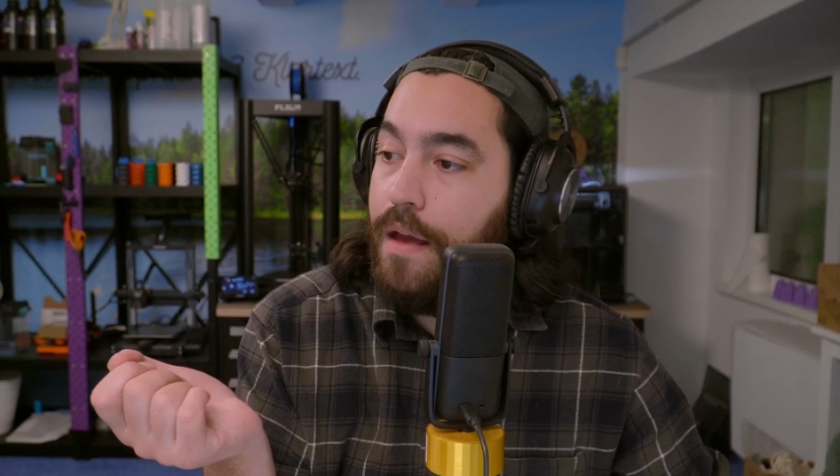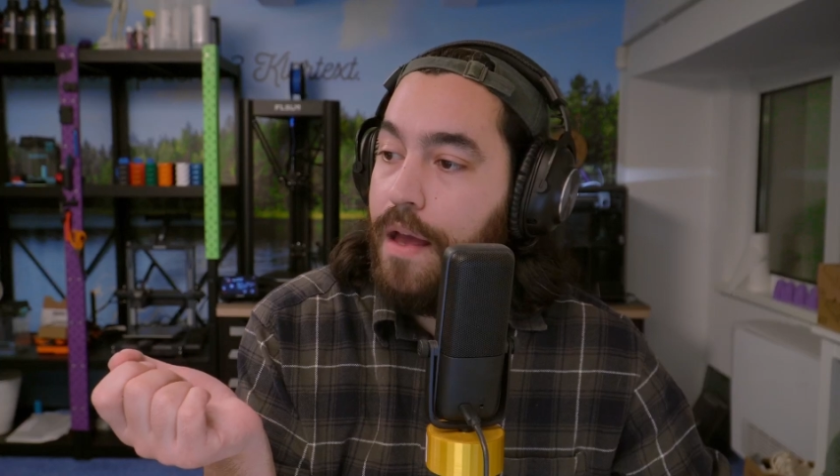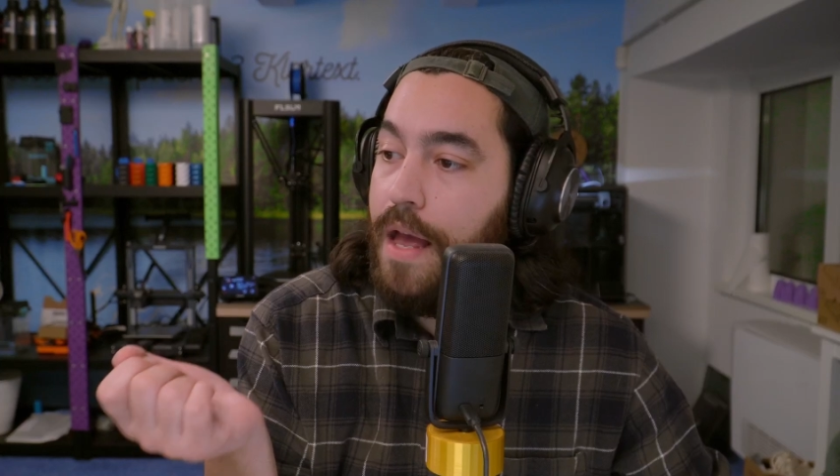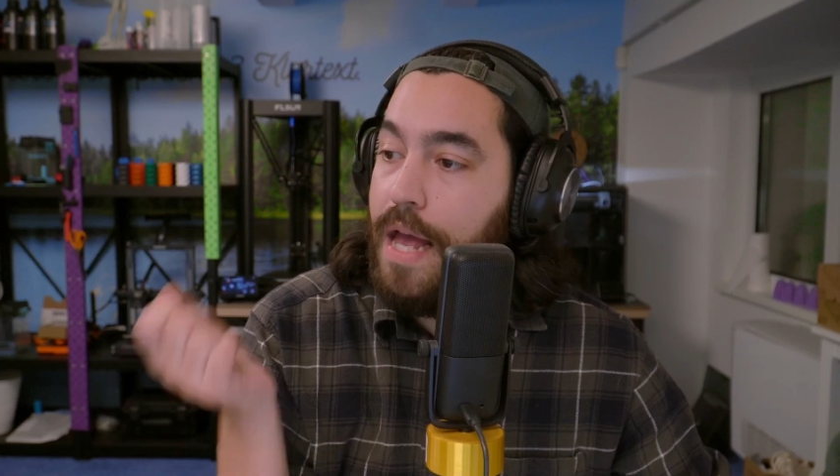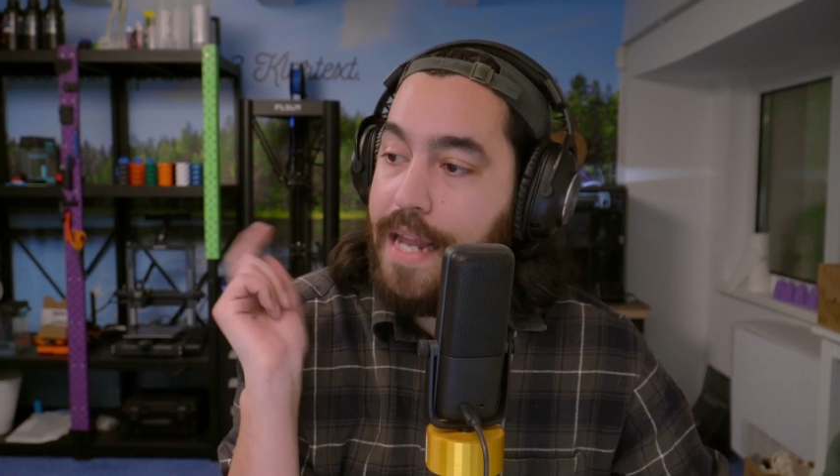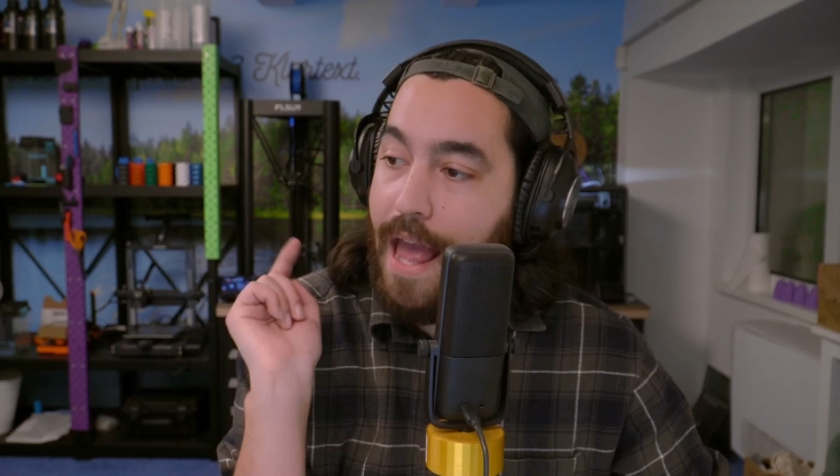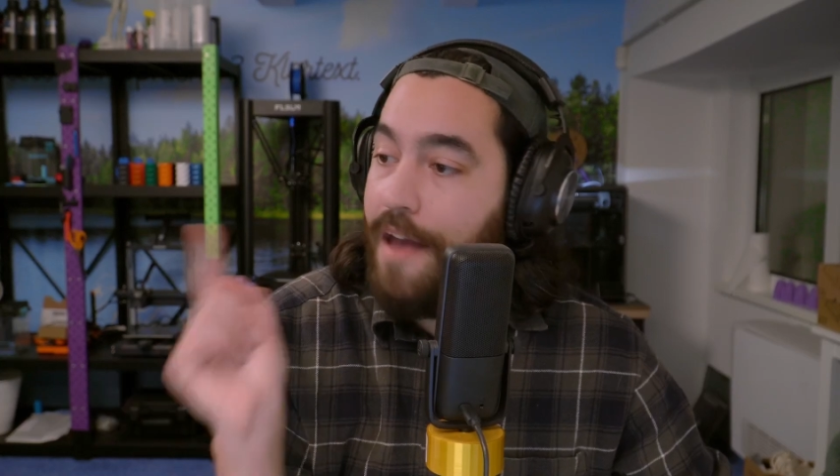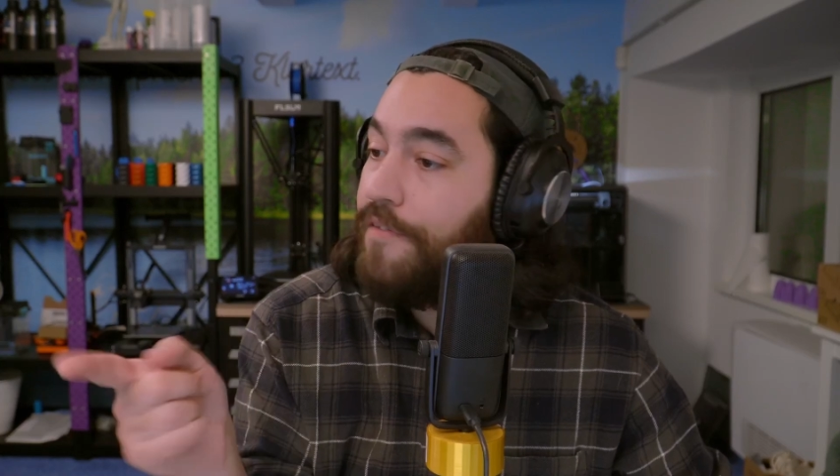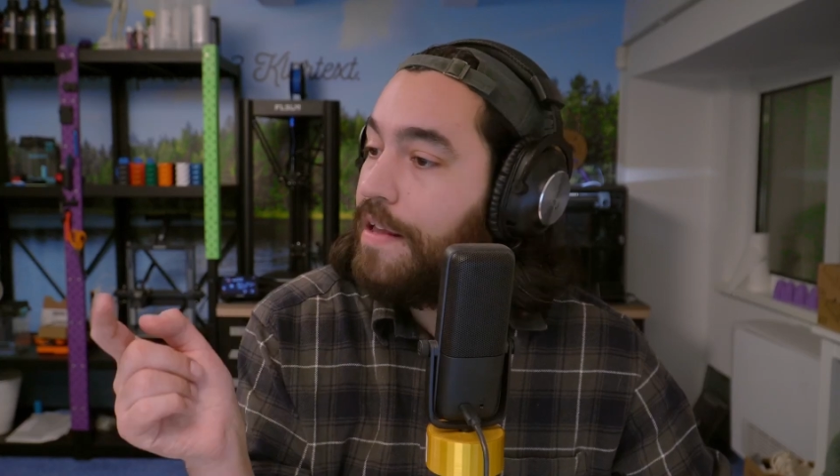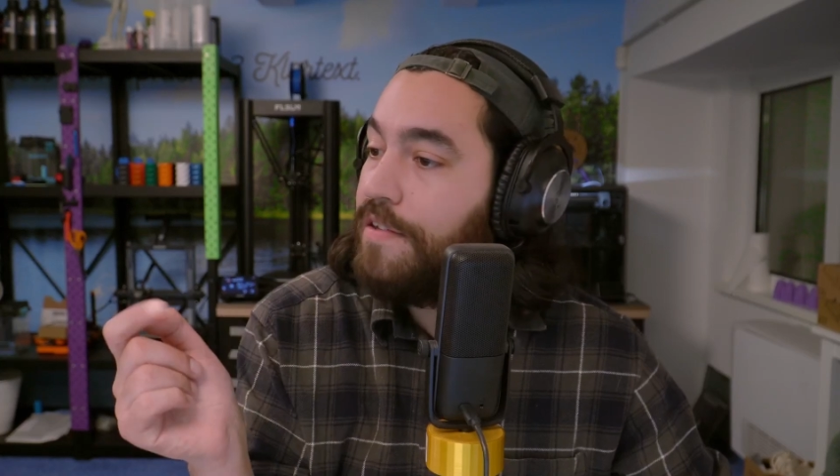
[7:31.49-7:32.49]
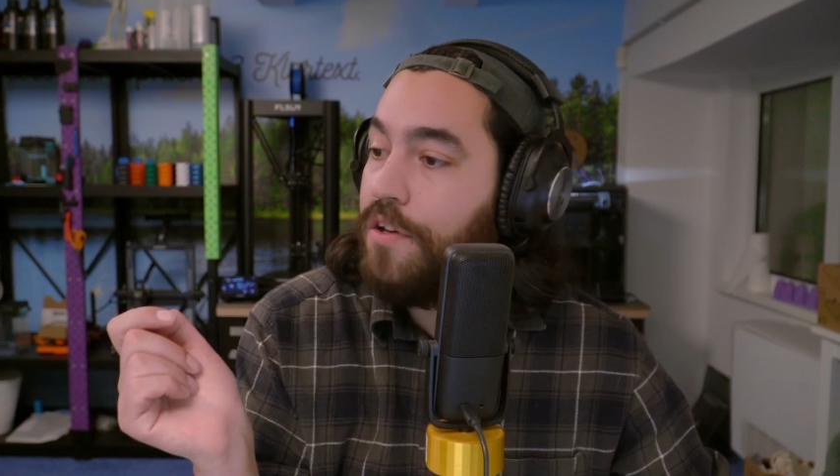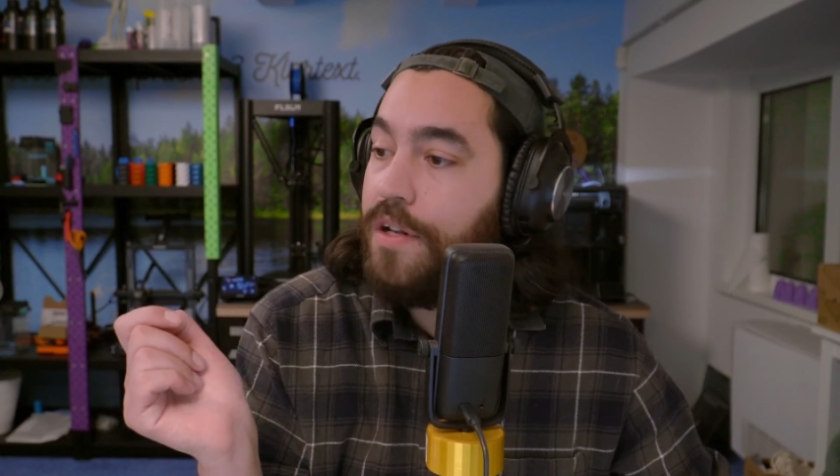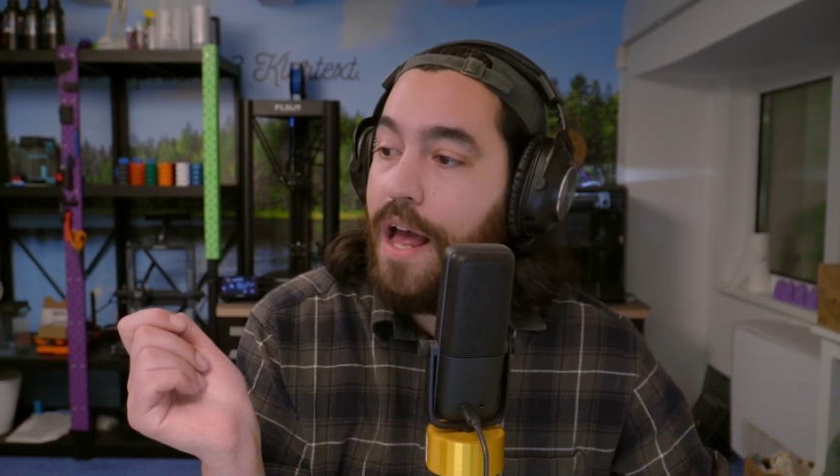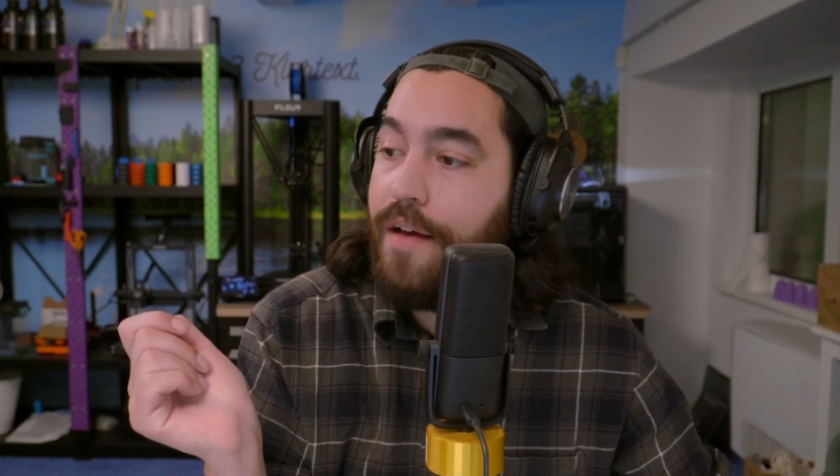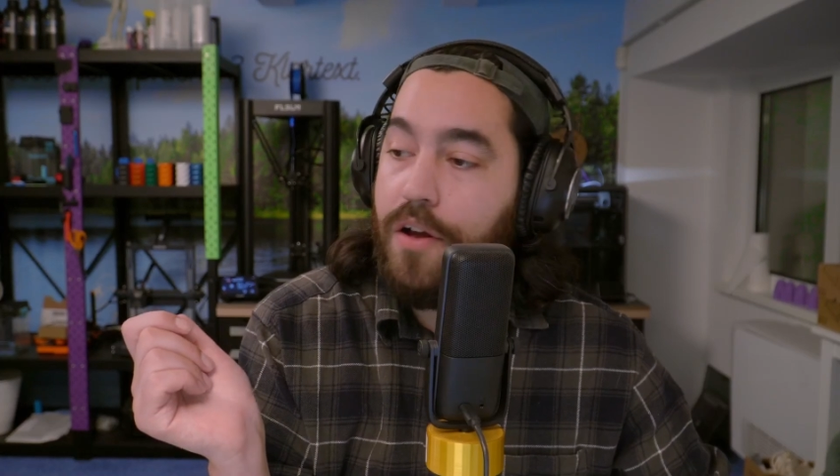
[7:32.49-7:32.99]
And
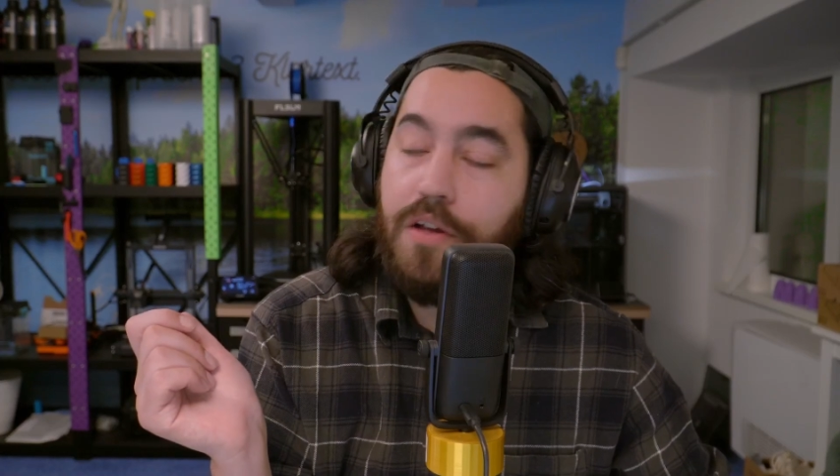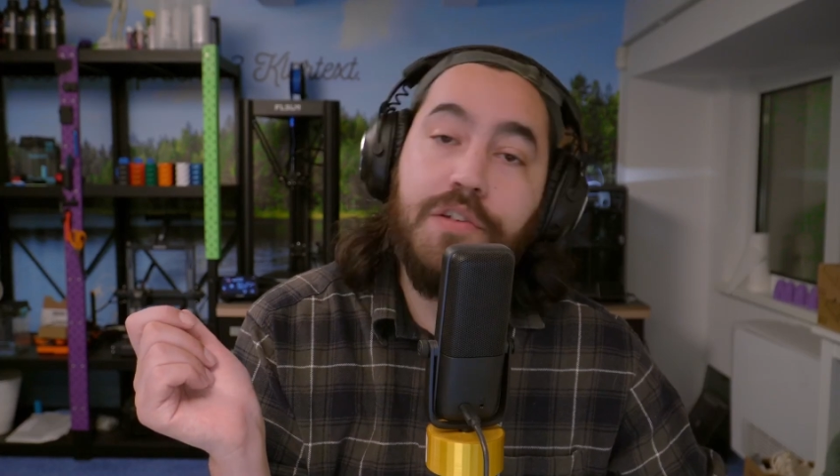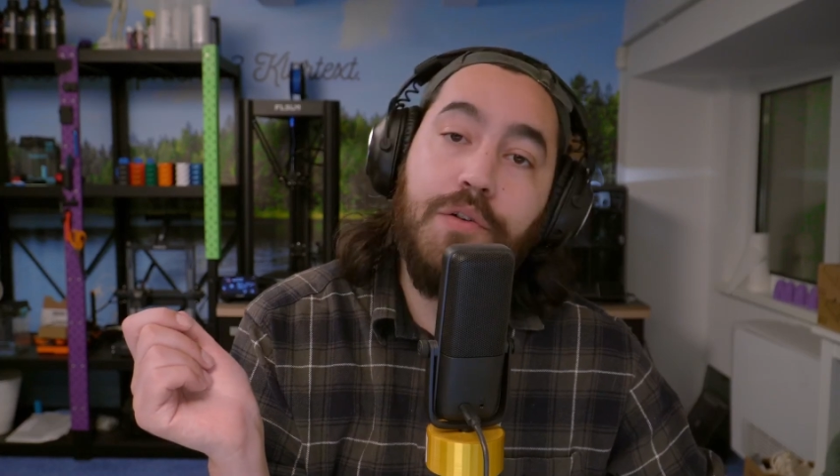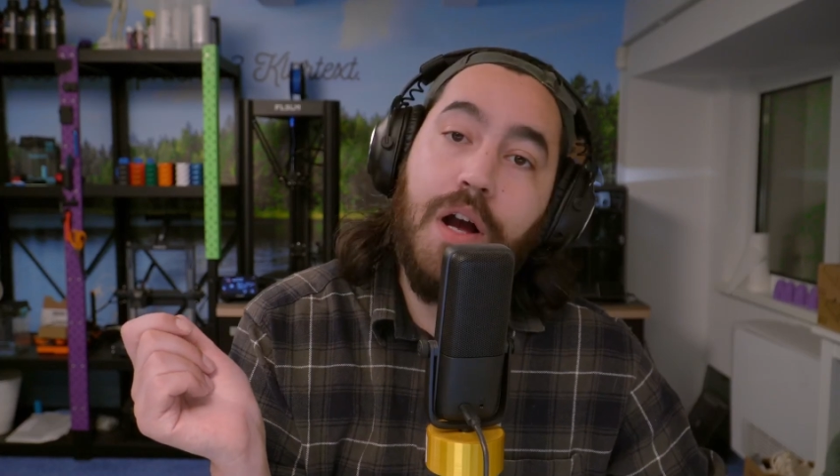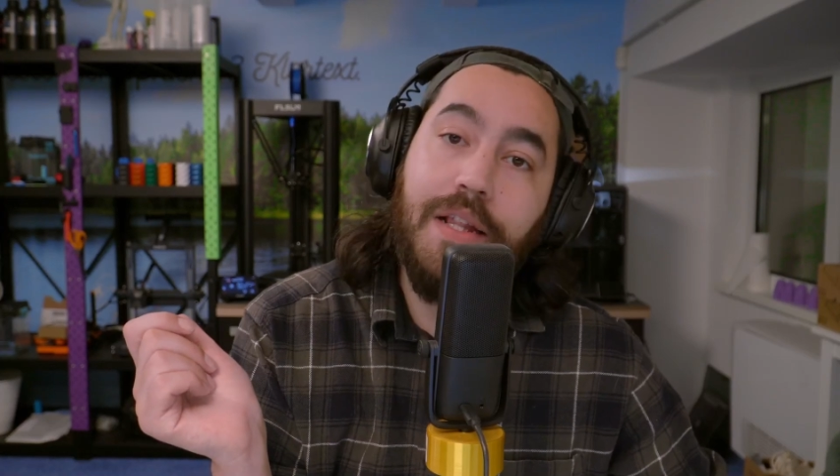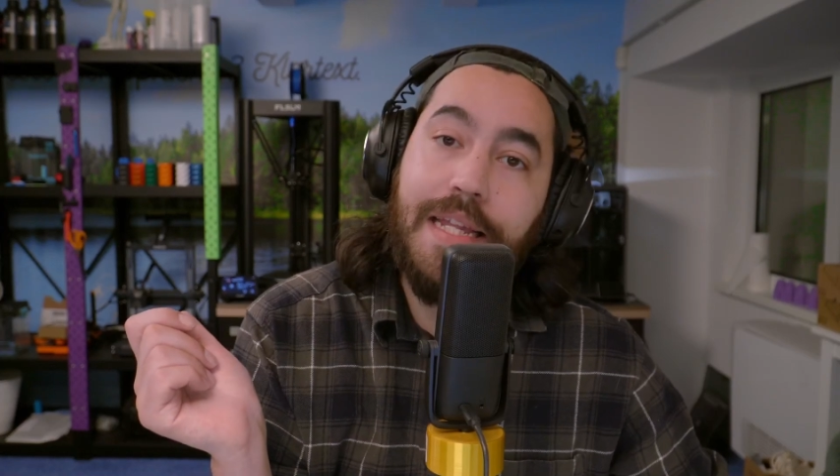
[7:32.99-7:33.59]
FLSUN have also got